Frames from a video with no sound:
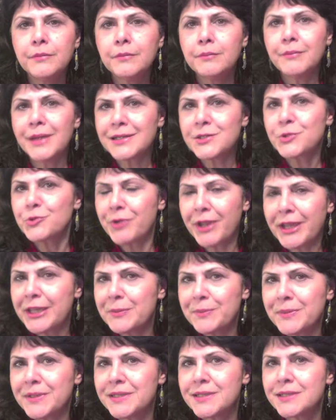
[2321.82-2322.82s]
Mansoor
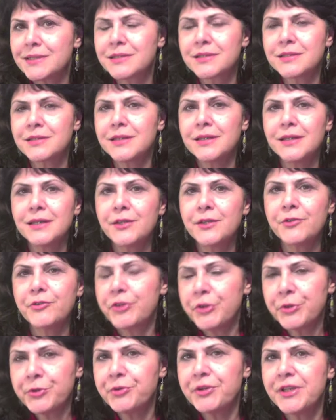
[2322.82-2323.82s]
Hekmat's uh,
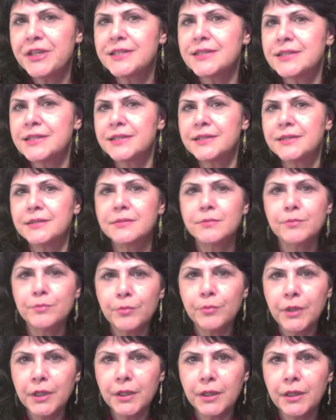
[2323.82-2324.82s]
theories and
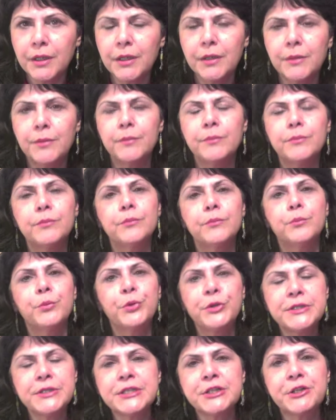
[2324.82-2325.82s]
uh,
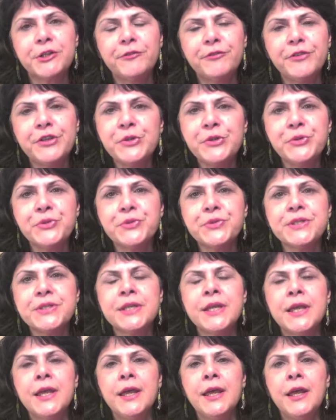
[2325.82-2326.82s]
political views,
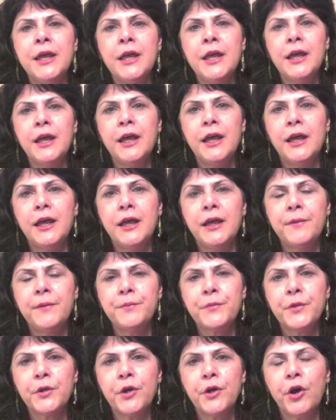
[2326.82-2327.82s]

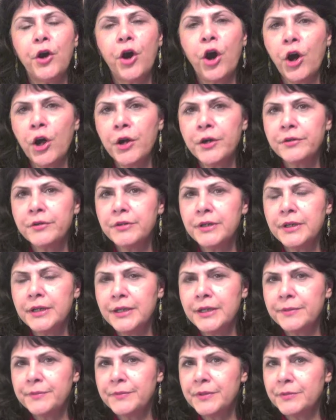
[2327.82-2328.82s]

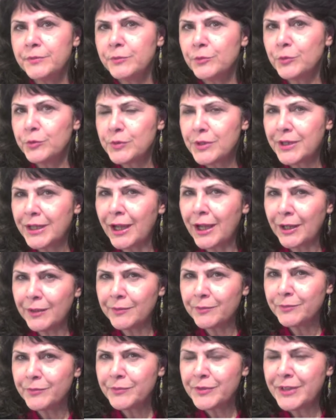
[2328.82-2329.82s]
are
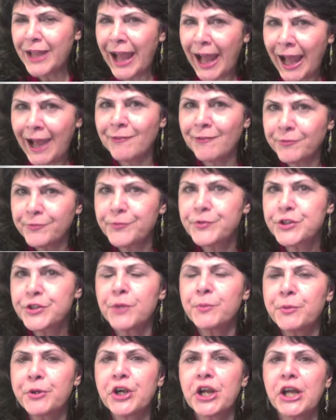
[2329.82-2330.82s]
have
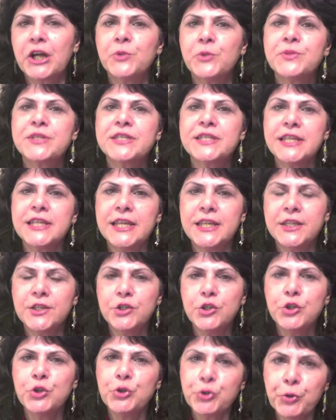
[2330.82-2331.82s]
some grounds
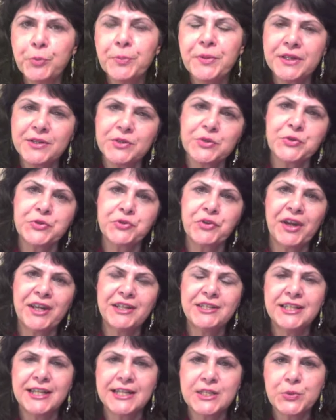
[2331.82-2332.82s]
in European
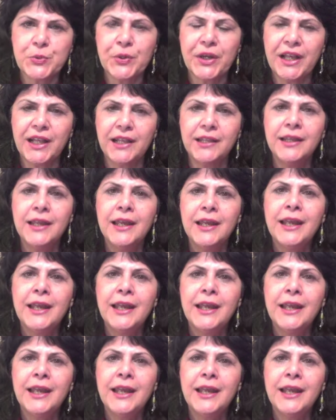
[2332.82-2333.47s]
society as well.